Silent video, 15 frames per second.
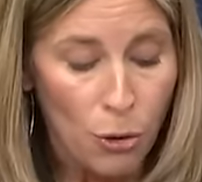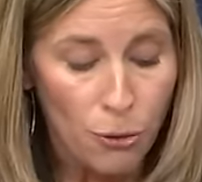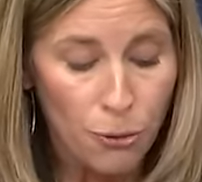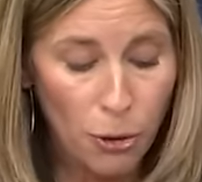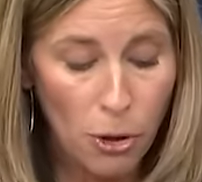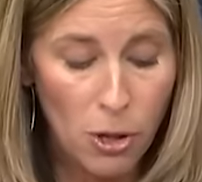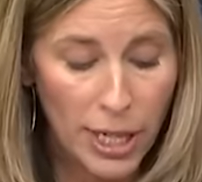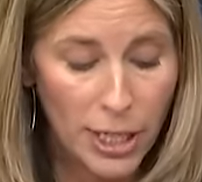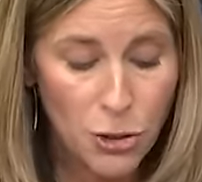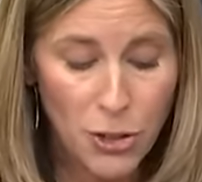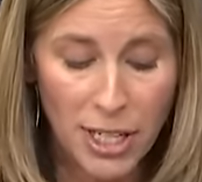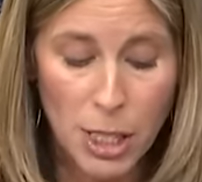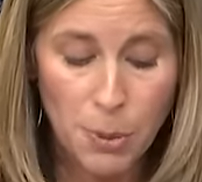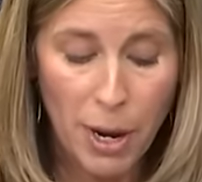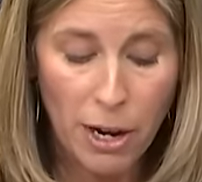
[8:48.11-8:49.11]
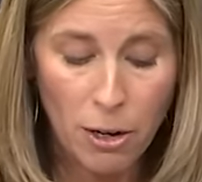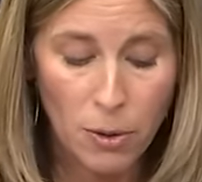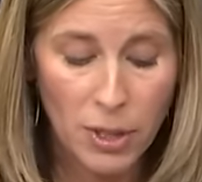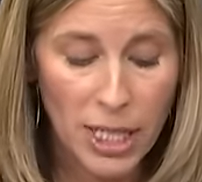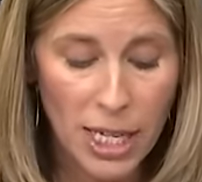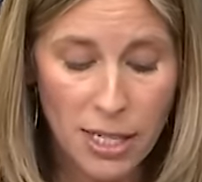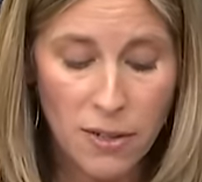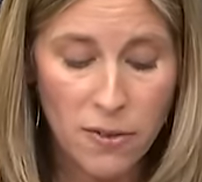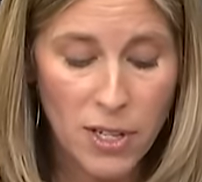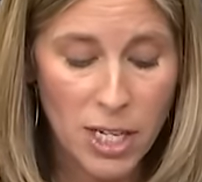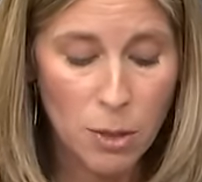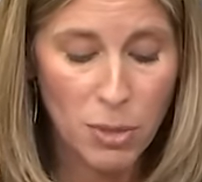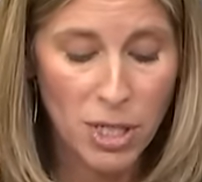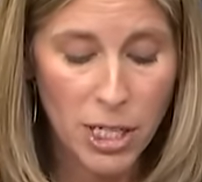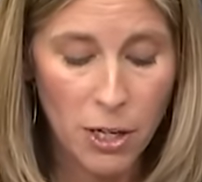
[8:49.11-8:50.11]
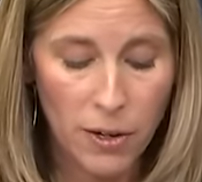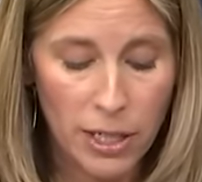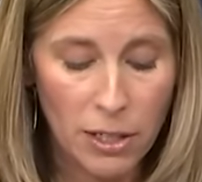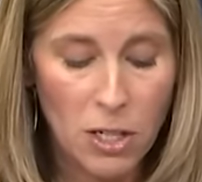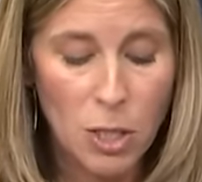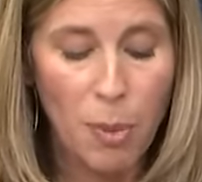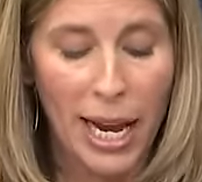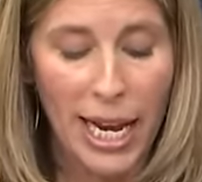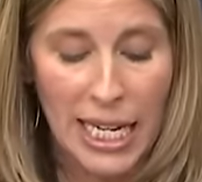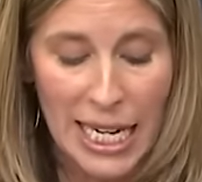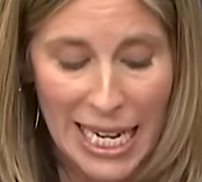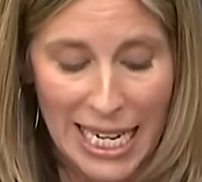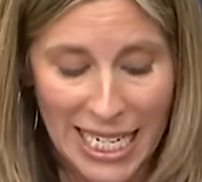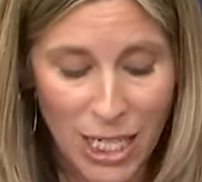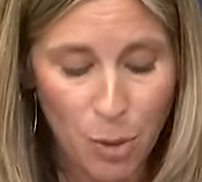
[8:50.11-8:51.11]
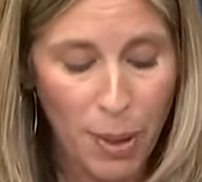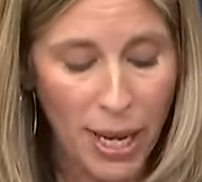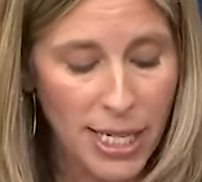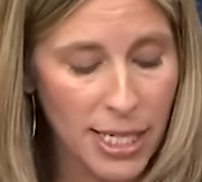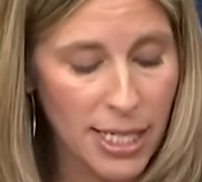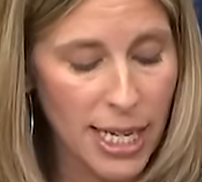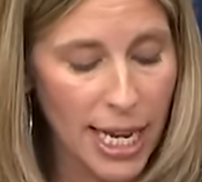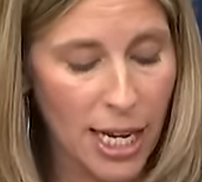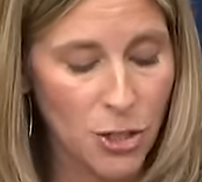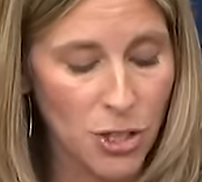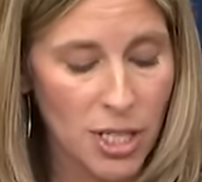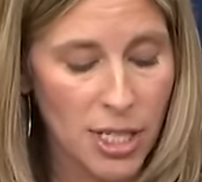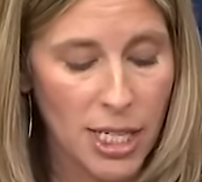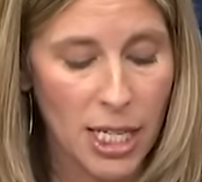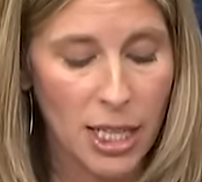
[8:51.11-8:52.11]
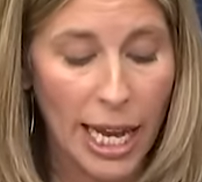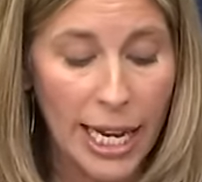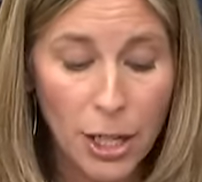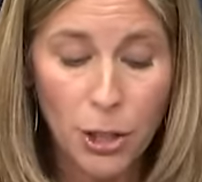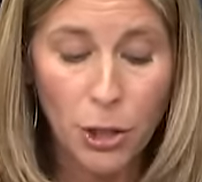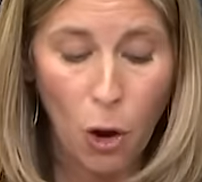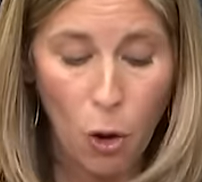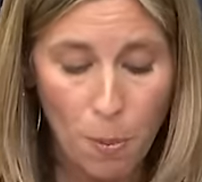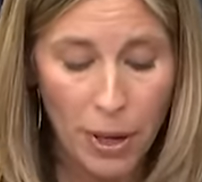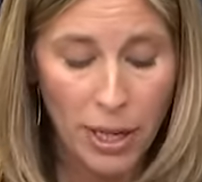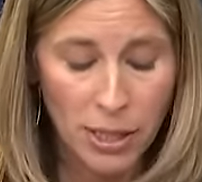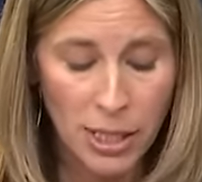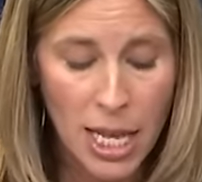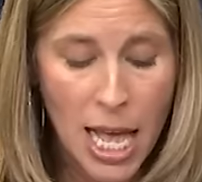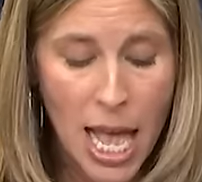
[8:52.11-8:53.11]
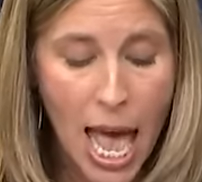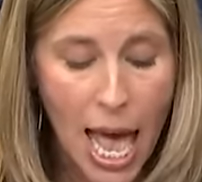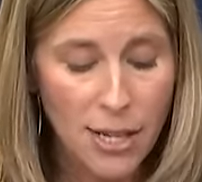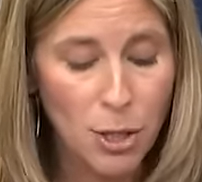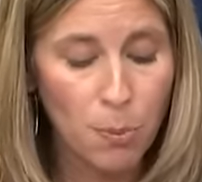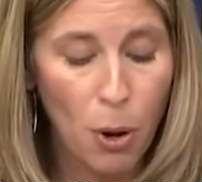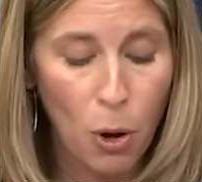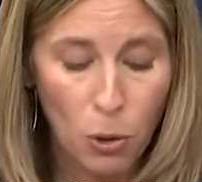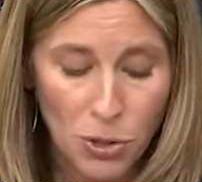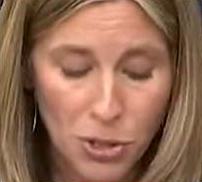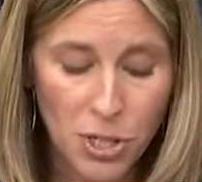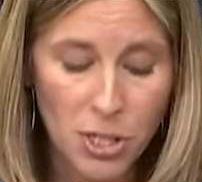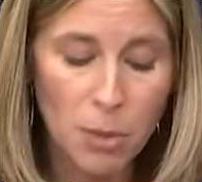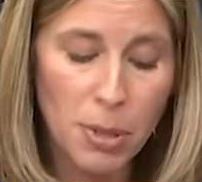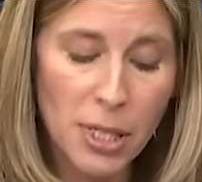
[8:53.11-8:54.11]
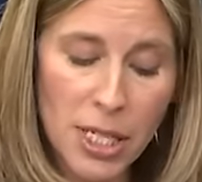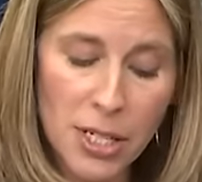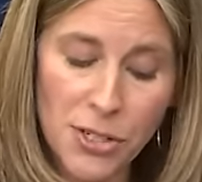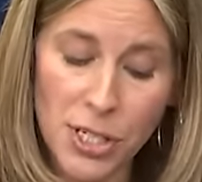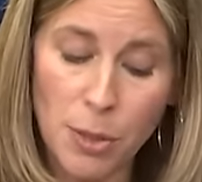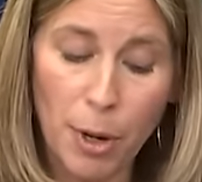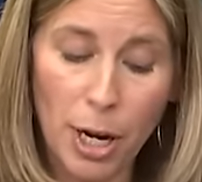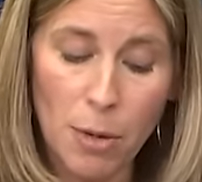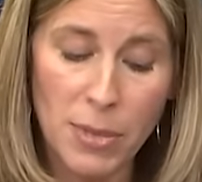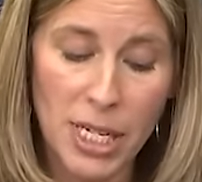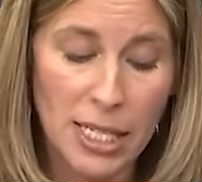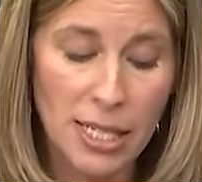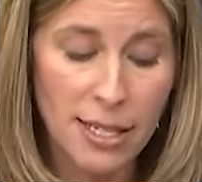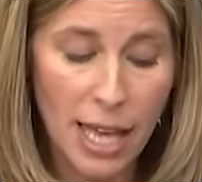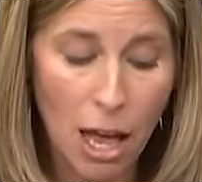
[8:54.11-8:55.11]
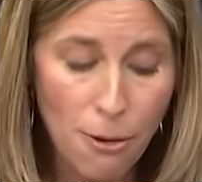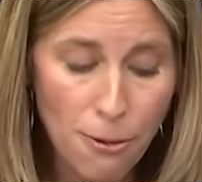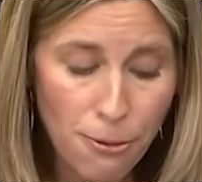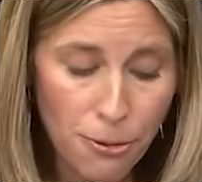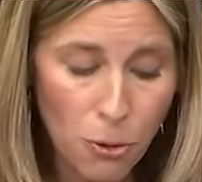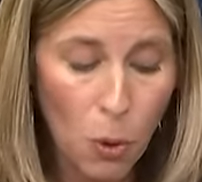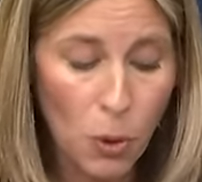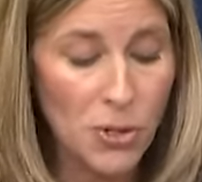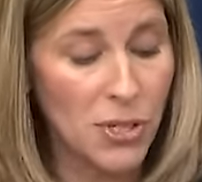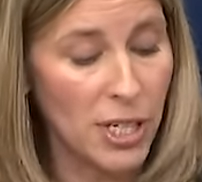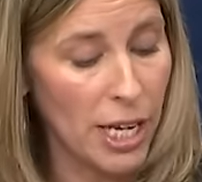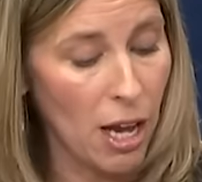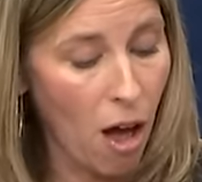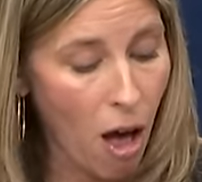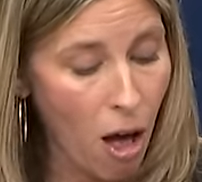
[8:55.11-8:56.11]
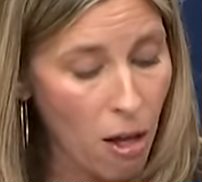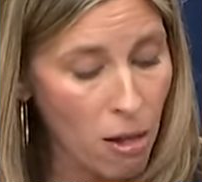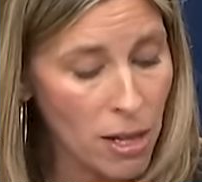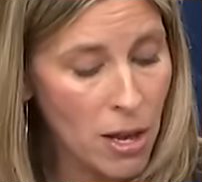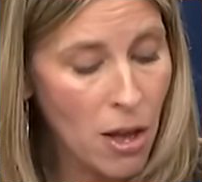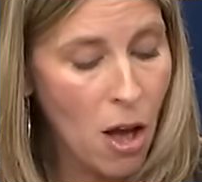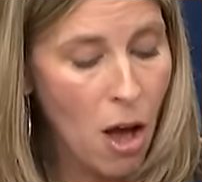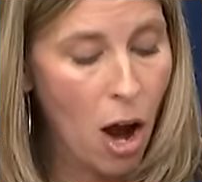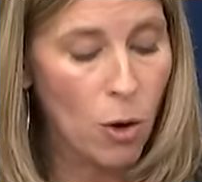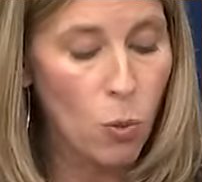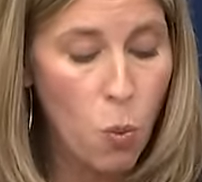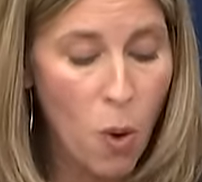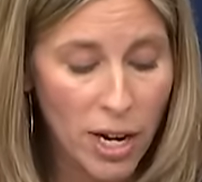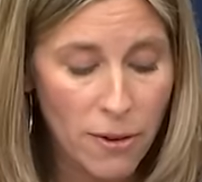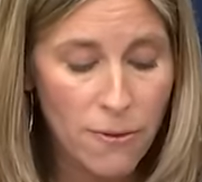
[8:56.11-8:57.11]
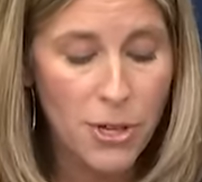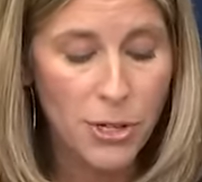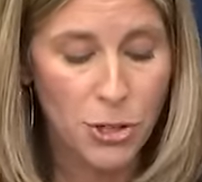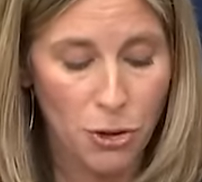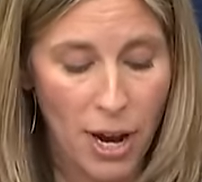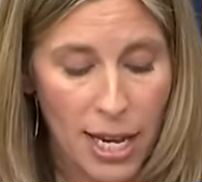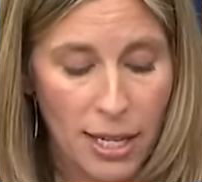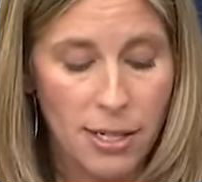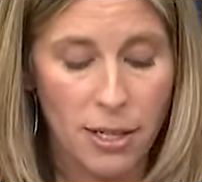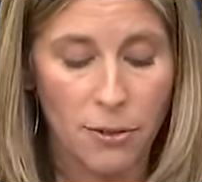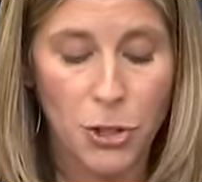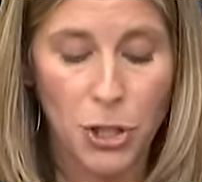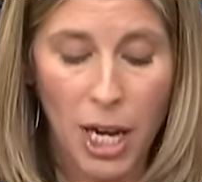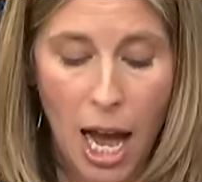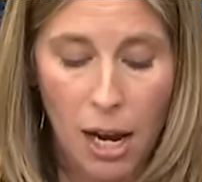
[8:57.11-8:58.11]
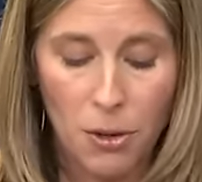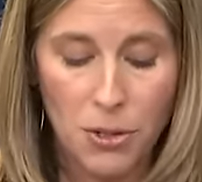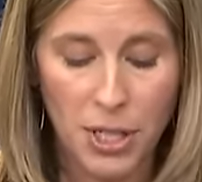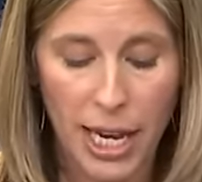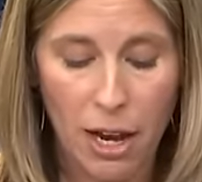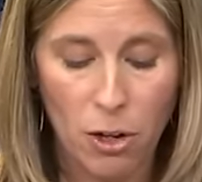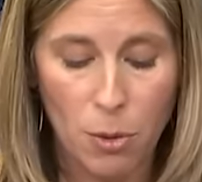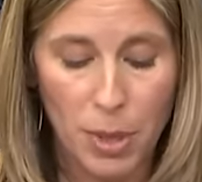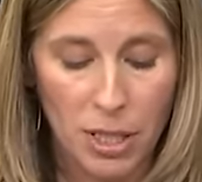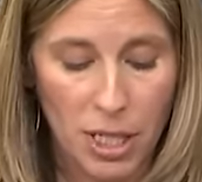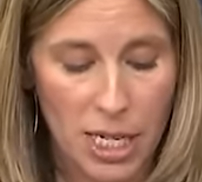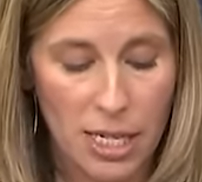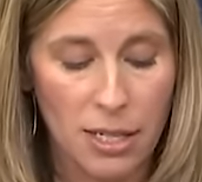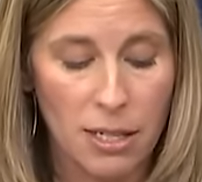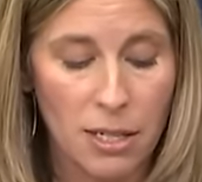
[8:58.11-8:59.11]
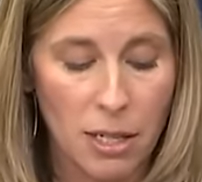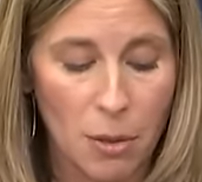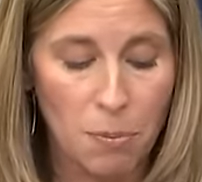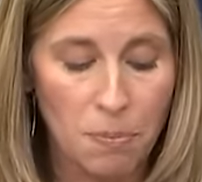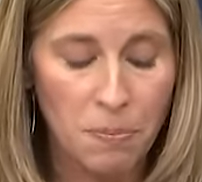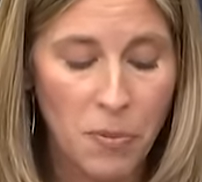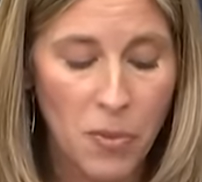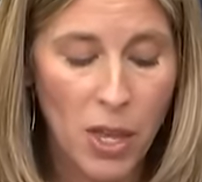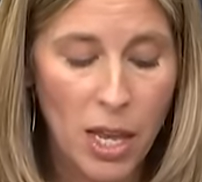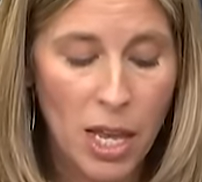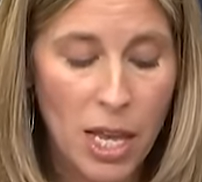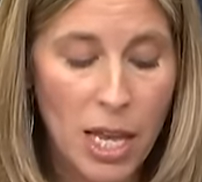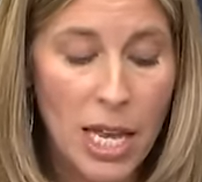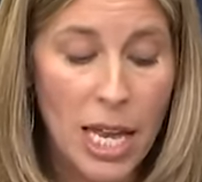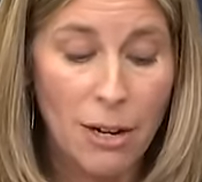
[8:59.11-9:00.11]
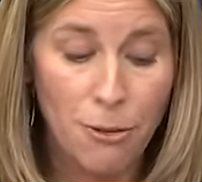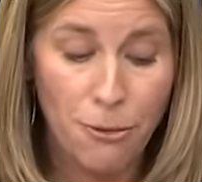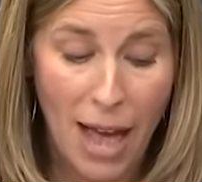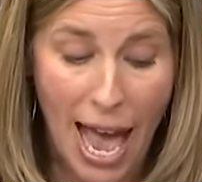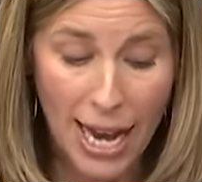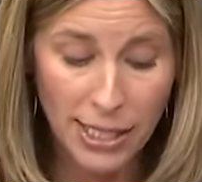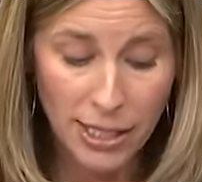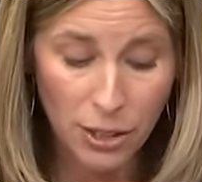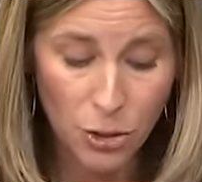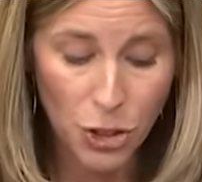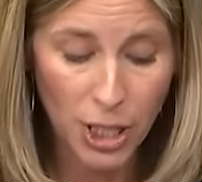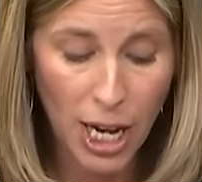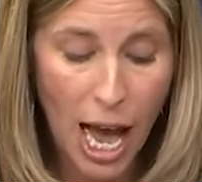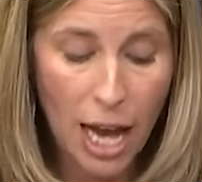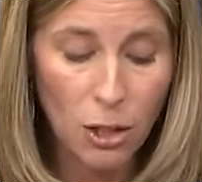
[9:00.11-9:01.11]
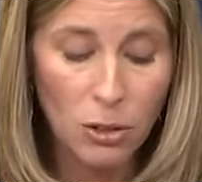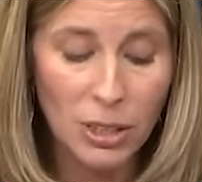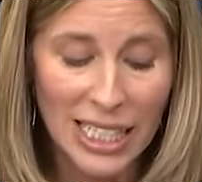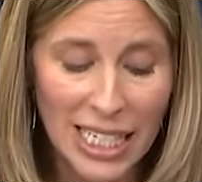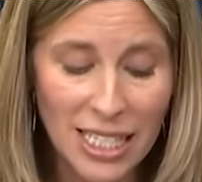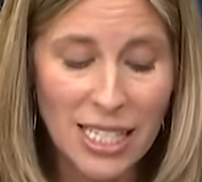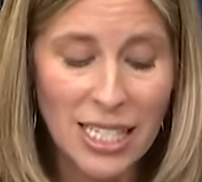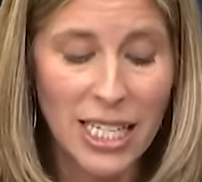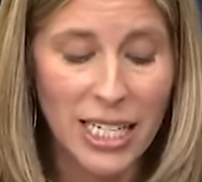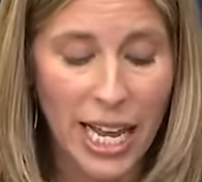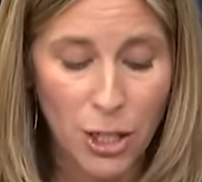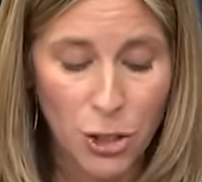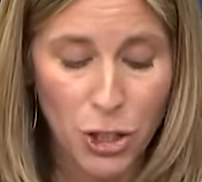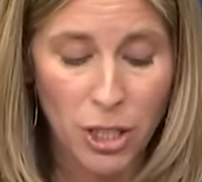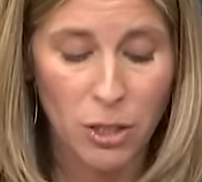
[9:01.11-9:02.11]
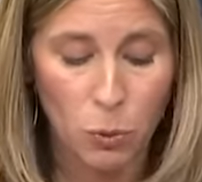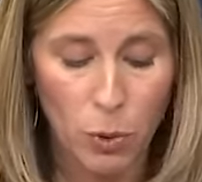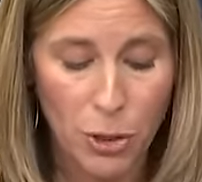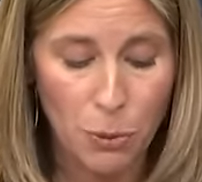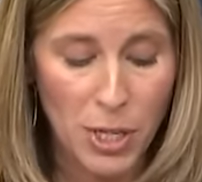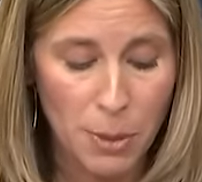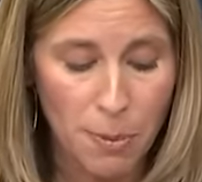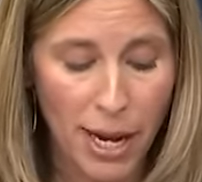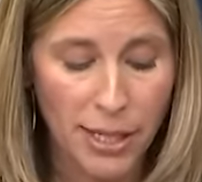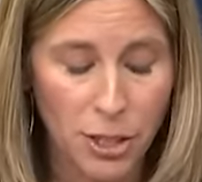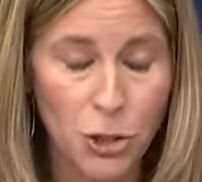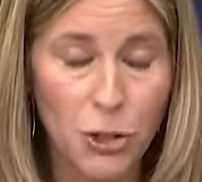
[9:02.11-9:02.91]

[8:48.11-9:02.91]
Full and transparent release of these materials by an independent agency like COPA, as opposed to the police department itself or City Hall, are one of the strengths of Chicago's accountability system. In fact, Chicago leads the nation with respect to